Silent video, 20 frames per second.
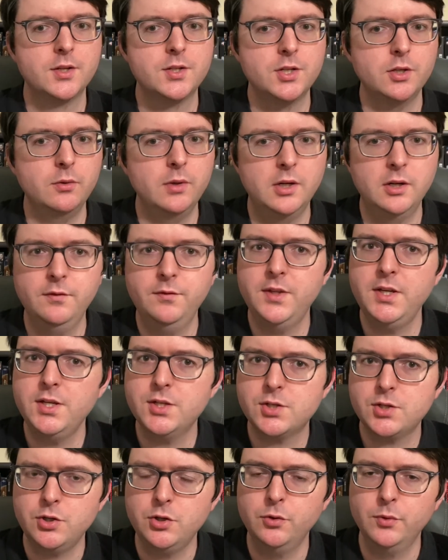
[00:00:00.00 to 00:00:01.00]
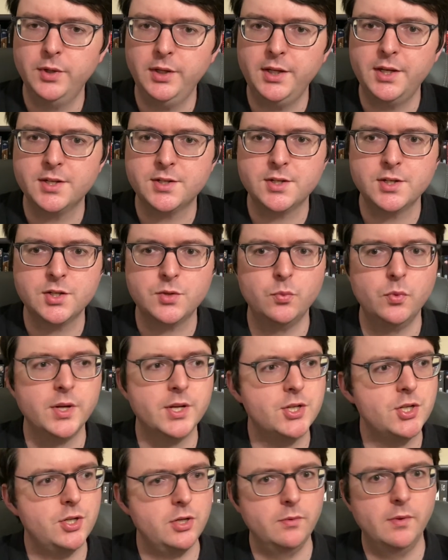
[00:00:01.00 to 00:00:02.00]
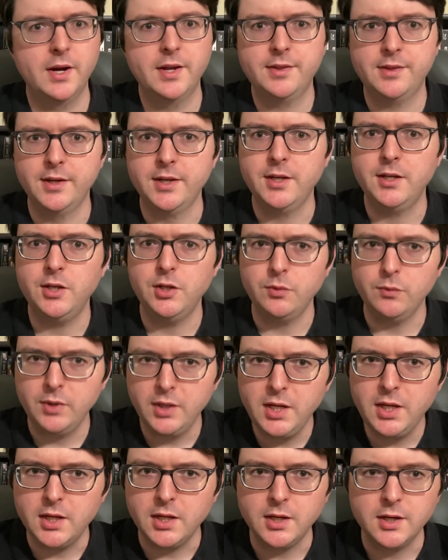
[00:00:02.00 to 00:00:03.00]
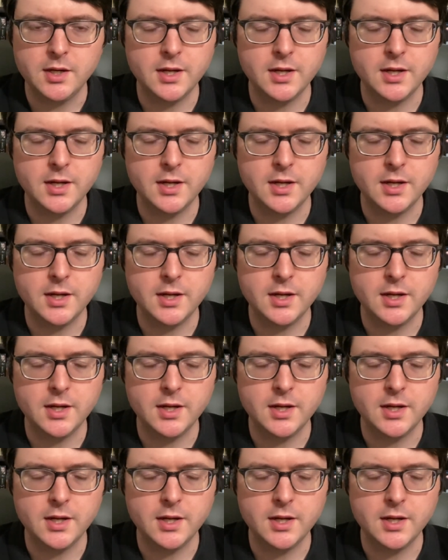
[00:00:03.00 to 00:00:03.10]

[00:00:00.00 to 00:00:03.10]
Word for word: So, of these two releases, which do I think you need?